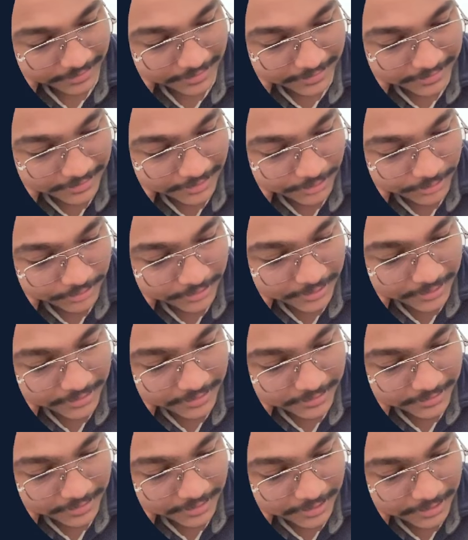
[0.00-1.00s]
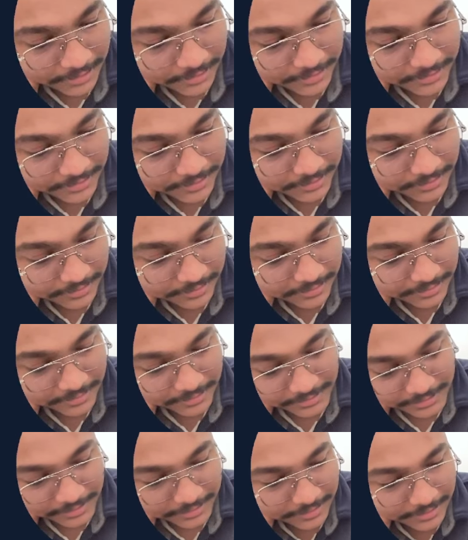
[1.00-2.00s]
SLO status are
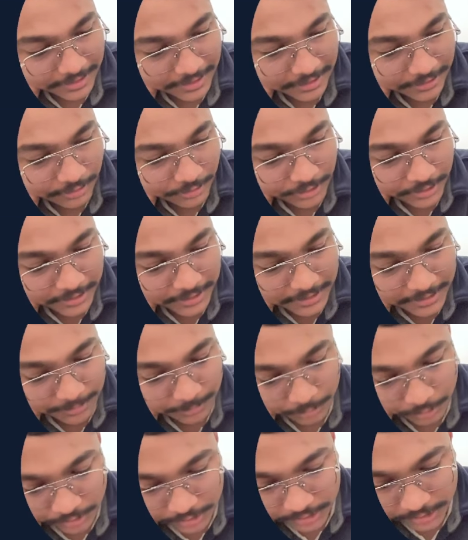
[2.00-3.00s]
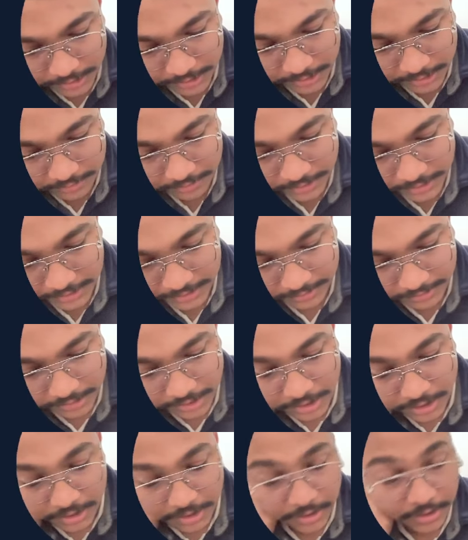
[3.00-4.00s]
they are not that important in our case.
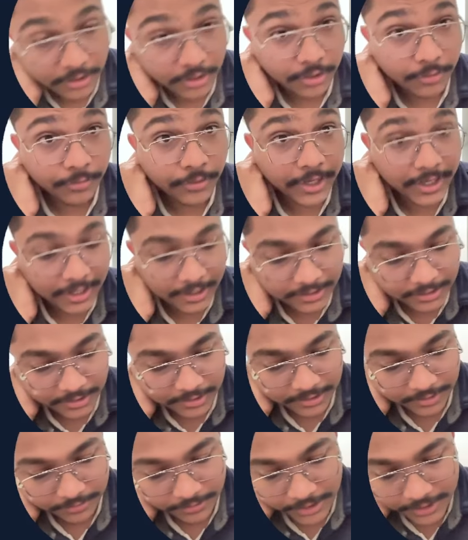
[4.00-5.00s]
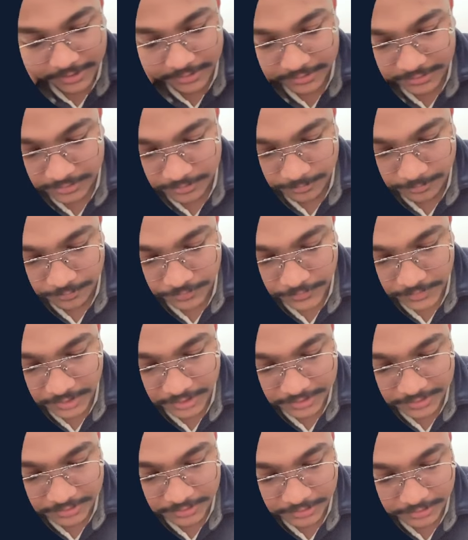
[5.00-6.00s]
When an alert fires, yeah,
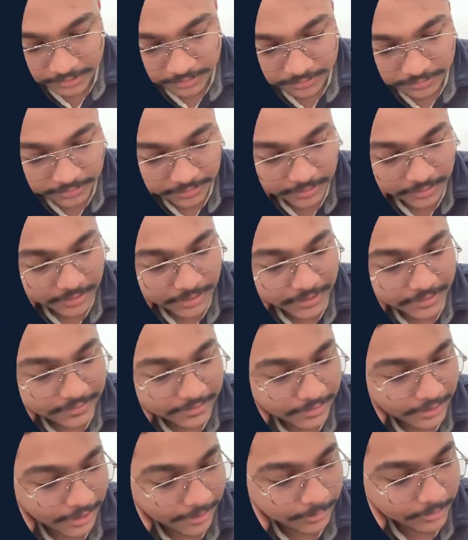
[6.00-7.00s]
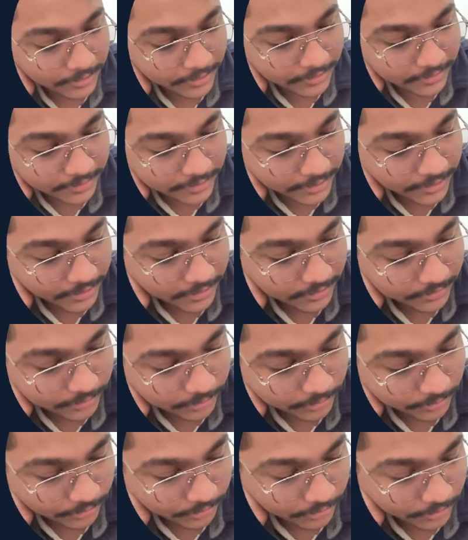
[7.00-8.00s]
see, it's a time series data, so
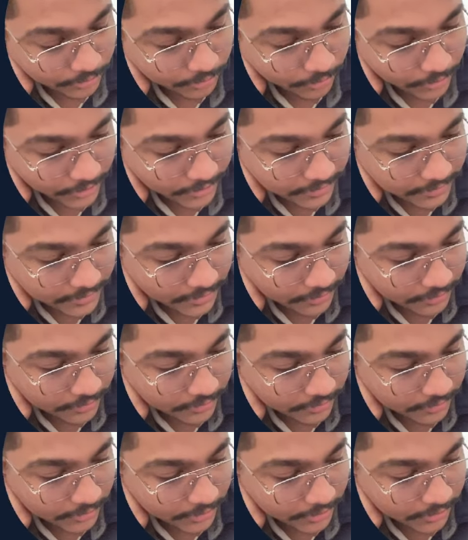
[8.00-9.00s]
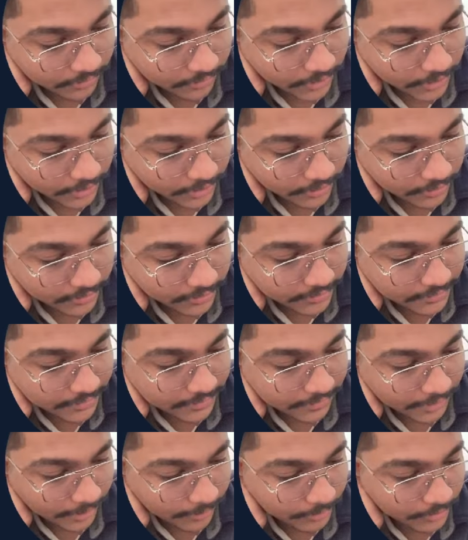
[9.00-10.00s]
you can check those alert fire. This is
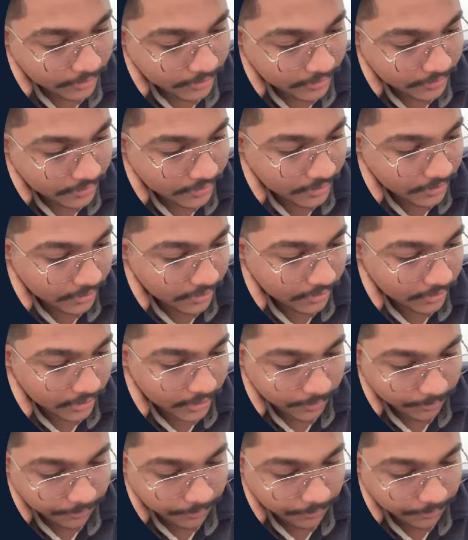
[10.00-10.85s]
time series data. Yeah.